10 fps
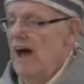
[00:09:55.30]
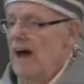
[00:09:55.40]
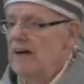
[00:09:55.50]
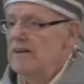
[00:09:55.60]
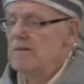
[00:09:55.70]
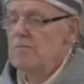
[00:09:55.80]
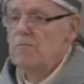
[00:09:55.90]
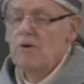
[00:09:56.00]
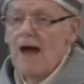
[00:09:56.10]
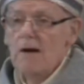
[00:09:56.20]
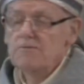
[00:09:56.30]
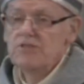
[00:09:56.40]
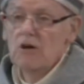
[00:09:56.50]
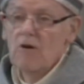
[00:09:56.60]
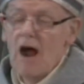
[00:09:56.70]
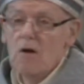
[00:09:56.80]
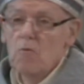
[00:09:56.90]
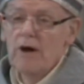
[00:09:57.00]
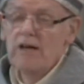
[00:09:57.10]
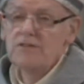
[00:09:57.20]
And perhaps there are
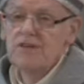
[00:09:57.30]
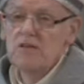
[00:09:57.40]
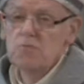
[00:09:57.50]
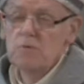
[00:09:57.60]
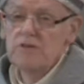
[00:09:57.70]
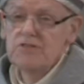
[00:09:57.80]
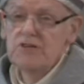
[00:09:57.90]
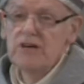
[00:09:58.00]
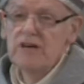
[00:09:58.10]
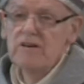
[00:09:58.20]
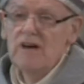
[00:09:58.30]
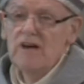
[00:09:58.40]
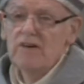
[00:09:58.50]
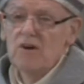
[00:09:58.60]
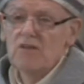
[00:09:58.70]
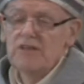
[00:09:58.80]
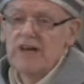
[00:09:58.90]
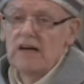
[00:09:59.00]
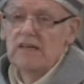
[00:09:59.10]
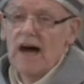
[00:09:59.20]
ways, as we see you know, the
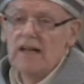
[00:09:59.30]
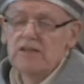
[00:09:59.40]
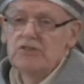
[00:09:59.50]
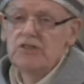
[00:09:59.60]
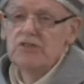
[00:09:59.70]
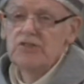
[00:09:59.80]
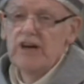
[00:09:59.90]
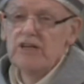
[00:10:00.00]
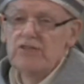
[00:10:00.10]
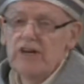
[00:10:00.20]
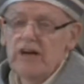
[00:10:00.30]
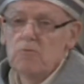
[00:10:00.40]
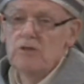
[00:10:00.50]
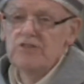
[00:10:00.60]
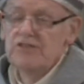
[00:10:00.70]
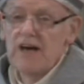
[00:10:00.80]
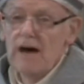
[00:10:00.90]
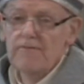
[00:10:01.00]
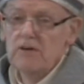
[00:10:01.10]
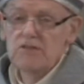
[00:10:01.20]
technology changing, and which is
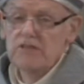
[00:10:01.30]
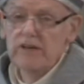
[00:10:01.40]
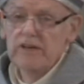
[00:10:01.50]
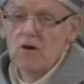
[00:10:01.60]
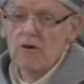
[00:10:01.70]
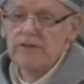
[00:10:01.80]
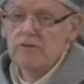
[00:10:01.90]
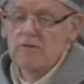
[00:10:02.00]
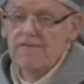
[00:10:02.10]
obviously going to